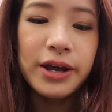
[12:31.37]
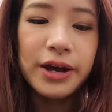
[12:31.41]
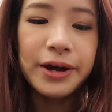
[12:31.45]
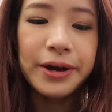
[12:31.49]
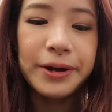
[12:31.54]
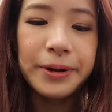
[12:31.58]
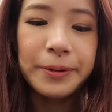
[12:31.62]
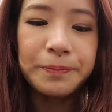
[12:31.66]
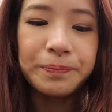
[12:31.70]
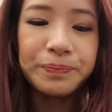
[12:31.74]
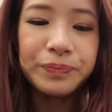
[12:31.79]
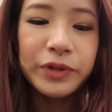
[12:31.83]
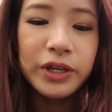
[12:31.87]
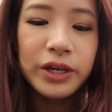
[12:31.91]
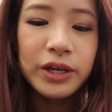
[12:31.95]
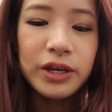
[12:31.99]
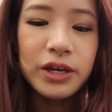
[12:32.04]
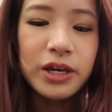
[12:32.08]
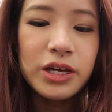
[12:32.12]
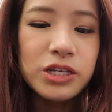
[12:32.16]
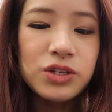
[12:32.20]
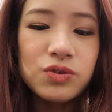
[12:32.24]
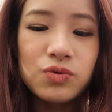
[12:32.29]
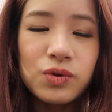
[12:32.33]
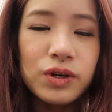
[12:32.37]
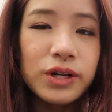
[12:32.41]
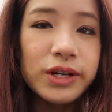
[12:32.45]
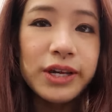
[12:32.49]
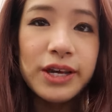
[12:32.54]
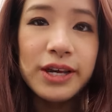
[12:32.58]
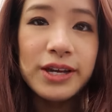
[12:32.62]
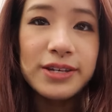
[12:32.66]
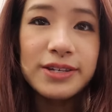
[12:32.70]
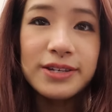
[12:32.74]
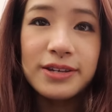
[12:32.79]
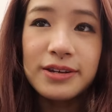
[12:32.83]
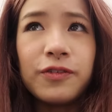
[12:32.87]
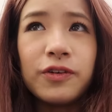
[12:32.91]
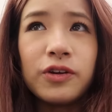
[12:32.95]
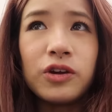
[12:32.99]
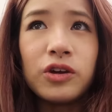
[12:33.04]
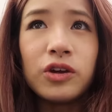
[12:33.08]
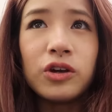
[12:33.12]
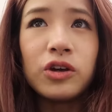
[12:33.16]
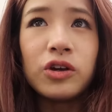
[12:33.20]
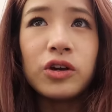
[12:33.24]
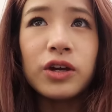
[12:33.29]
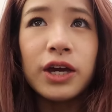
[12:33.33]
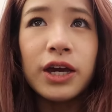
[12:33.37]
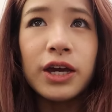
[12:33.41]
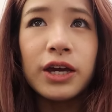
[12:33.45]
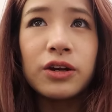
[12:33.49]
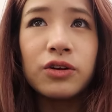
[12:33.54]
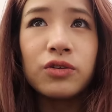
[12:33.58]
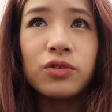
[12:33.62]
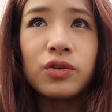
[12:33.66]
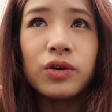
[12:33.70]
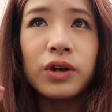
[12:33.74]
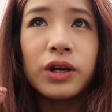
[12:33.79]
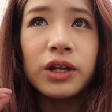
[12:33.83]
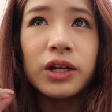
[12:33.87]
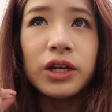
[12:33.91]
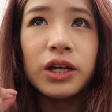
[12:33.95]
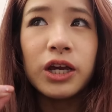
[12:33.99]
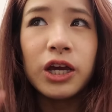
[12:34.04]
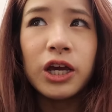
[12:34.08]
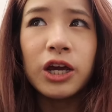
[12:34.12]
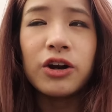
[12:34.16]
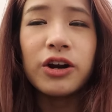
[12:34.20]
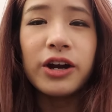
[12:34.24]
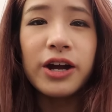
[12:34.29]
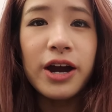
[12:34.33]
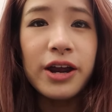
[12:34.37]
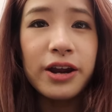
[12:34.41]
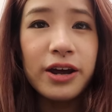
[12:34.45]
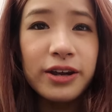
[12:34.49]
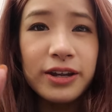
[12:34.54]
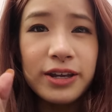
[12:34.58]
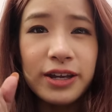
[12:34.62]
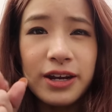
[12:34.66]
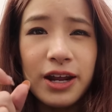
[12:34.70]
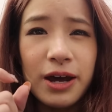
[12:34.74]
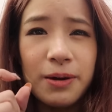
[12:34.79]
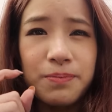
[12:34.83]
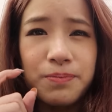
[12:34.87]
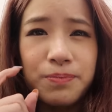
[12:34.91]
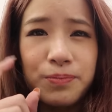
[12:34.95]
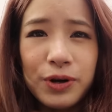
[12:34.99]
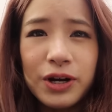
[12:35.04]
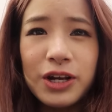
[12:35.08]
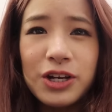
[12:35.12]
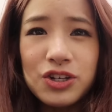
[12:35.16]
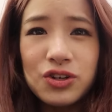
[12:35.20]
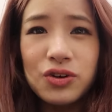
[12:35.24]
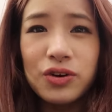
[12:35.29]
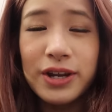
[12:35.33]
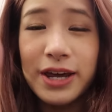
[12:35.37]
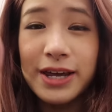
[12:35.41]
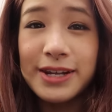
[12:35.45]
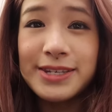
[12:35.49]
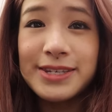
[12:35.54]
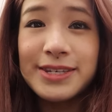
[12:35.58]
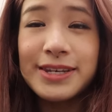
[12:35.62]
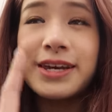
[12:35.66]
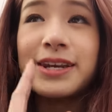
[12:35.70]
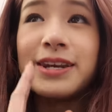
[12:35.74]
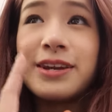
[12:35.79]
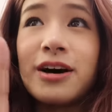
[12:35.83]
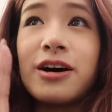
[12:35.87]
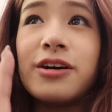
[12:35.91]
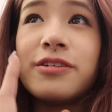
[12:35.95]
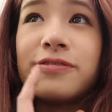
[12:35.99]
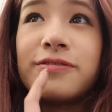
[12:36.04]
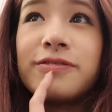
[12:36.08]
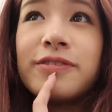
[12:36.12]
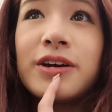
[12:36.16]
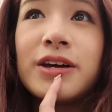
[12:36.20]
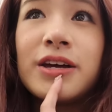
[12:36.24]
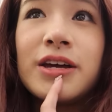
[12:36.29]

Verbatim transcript: Um, it's really easy. If you can read hiragana, then I'm pretty sure that's enough